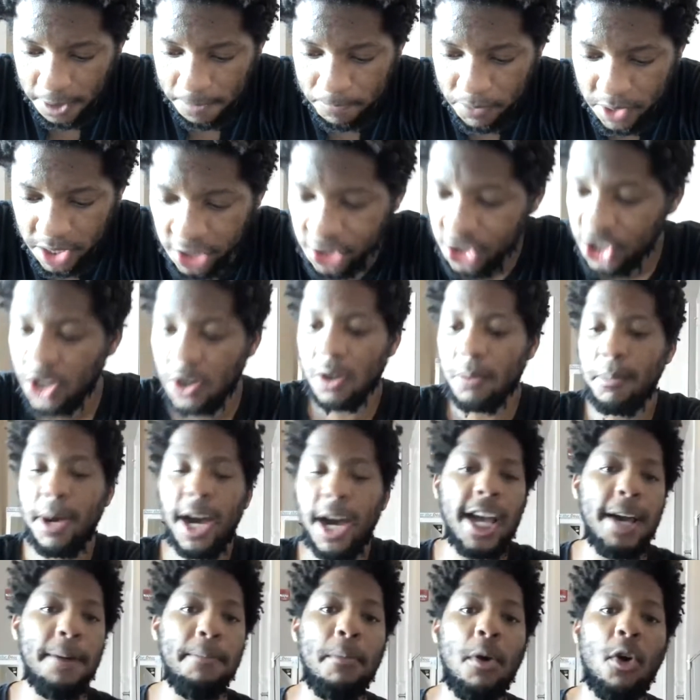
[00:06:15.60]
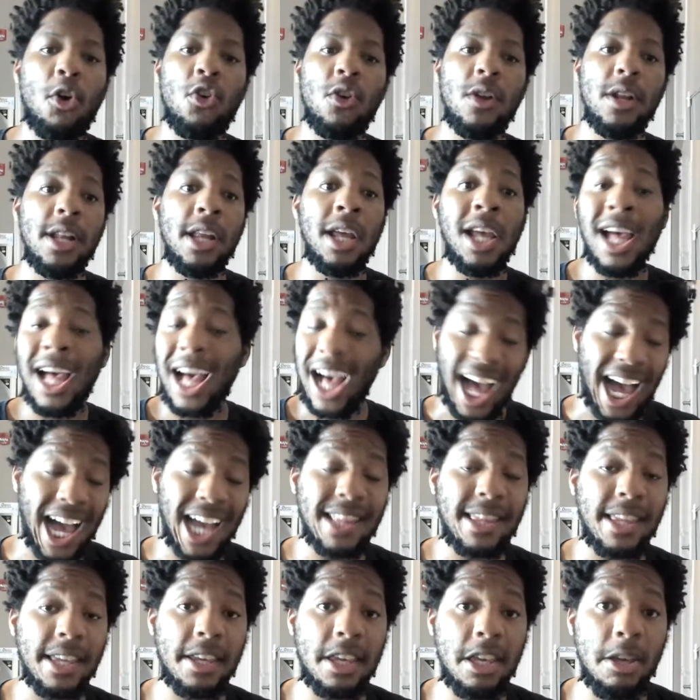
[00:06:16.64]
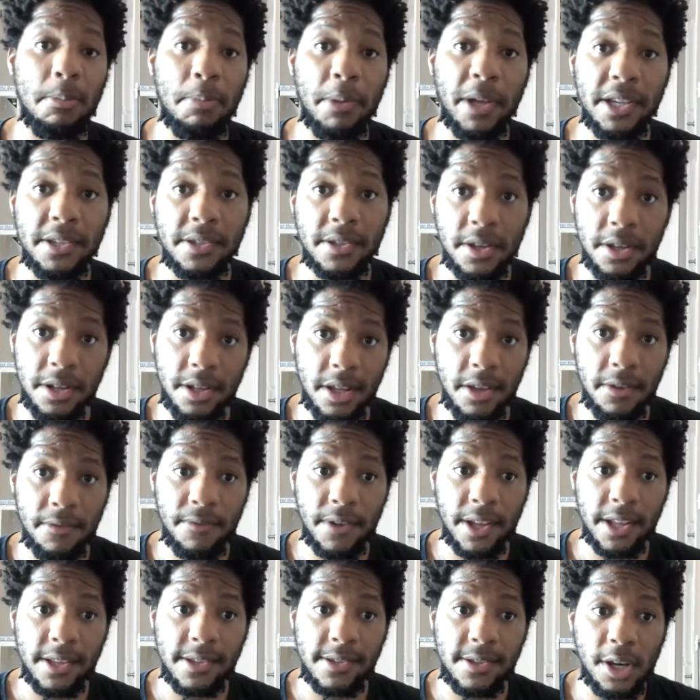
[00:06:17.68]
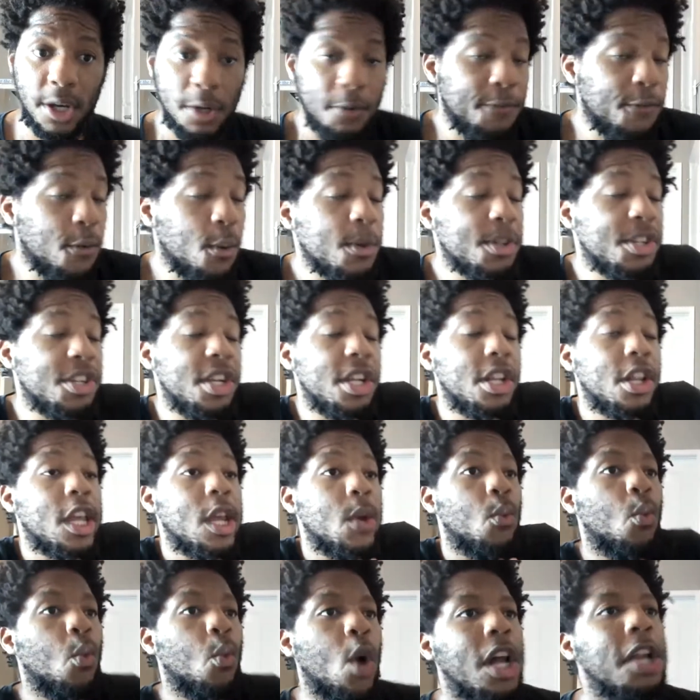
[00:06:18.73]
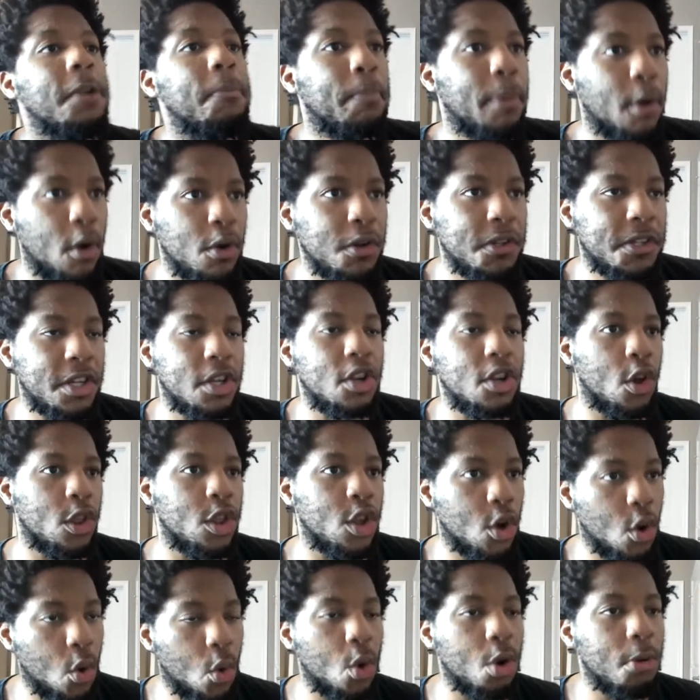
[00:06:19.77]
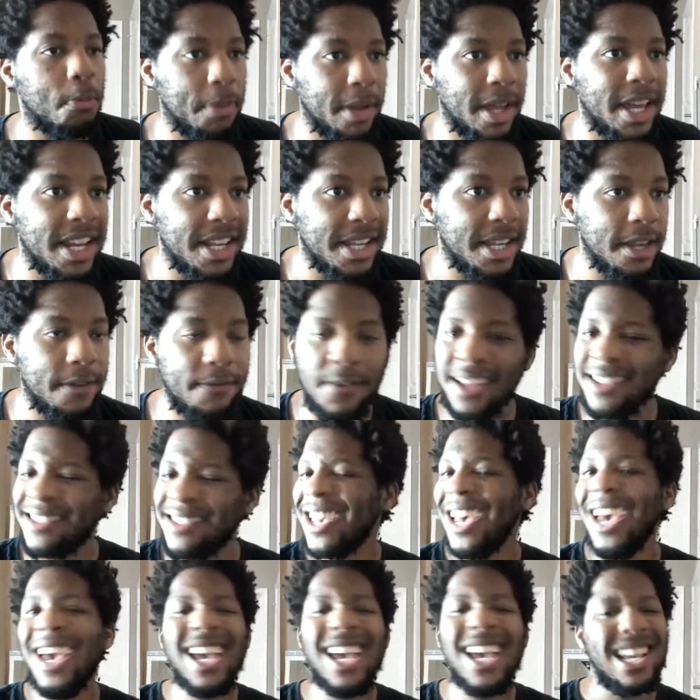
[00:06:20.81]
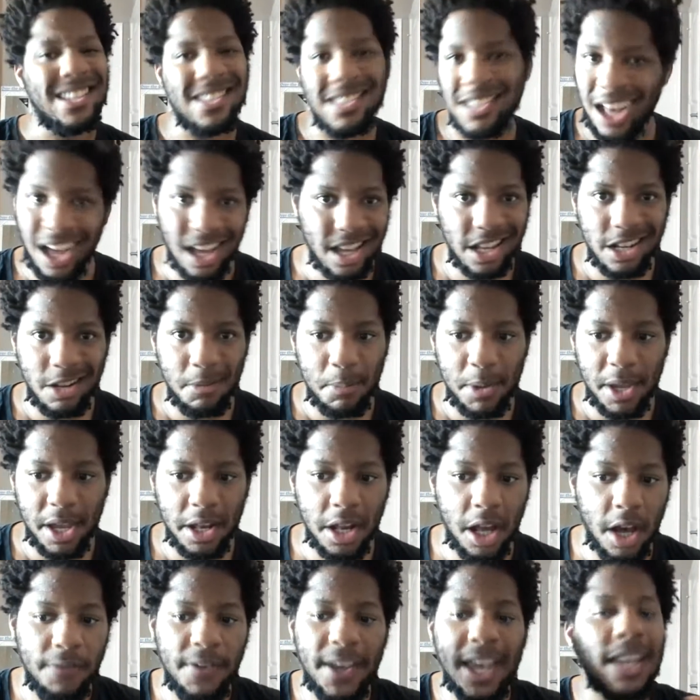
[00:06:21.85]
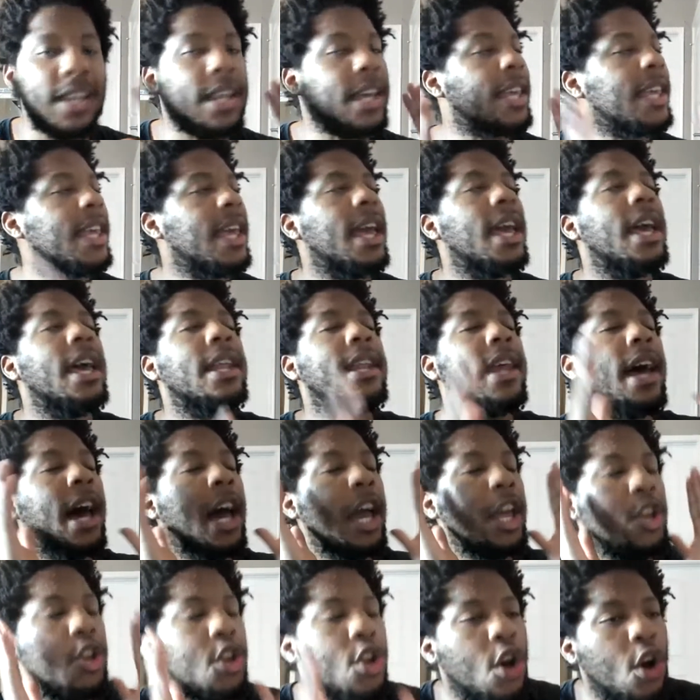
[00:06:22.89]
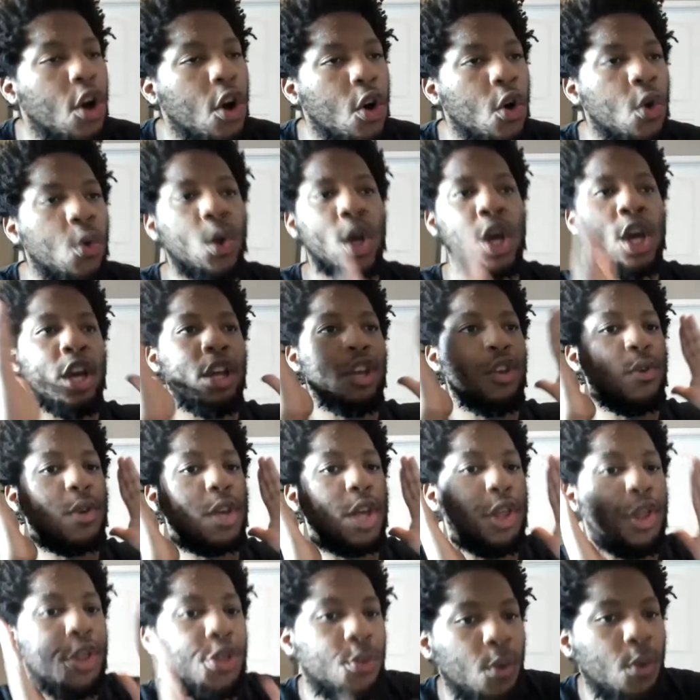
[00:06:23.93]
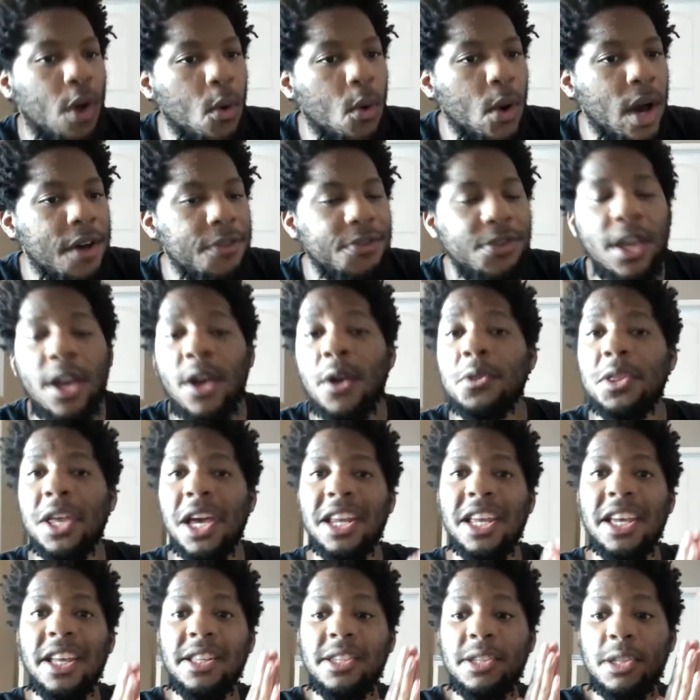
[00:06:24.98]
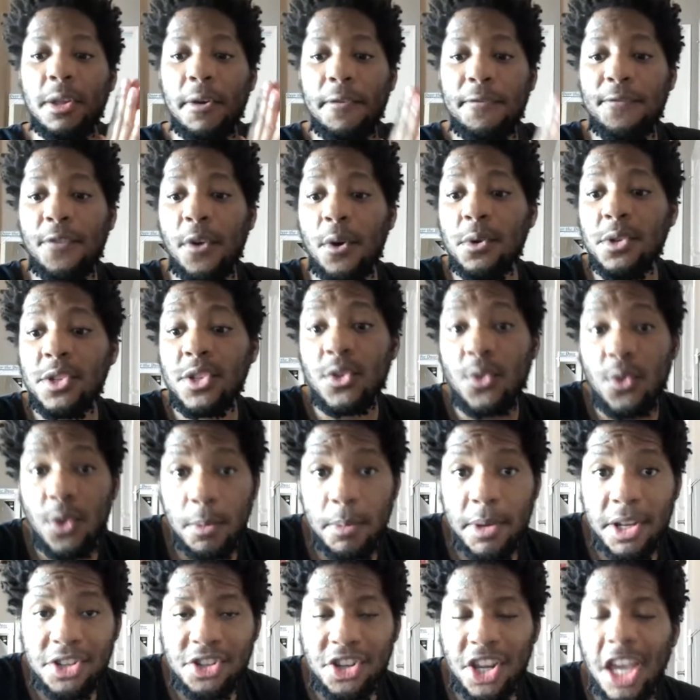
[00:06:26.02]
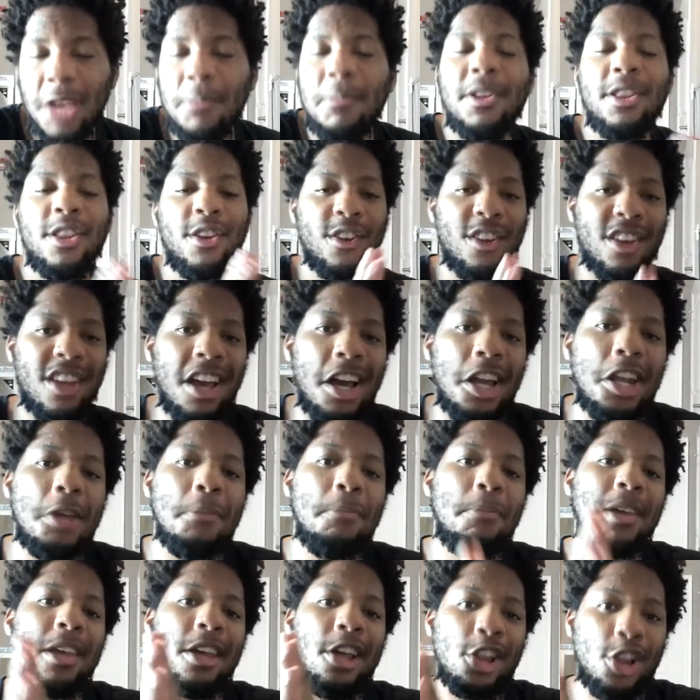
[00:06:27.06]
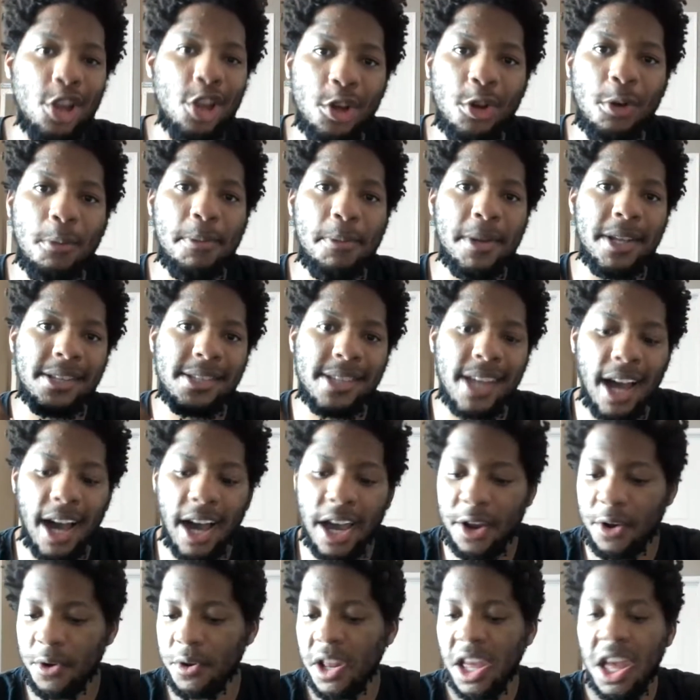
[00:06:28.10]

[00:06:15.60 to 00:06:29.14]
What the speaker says: Jeremiah Martin. I think he plays good defense. Unfortunately, one person on the court playing defense is not going to be enough. And again, I know you can throw out there that it's the first scrimmage game and they're going to be a little bit tired.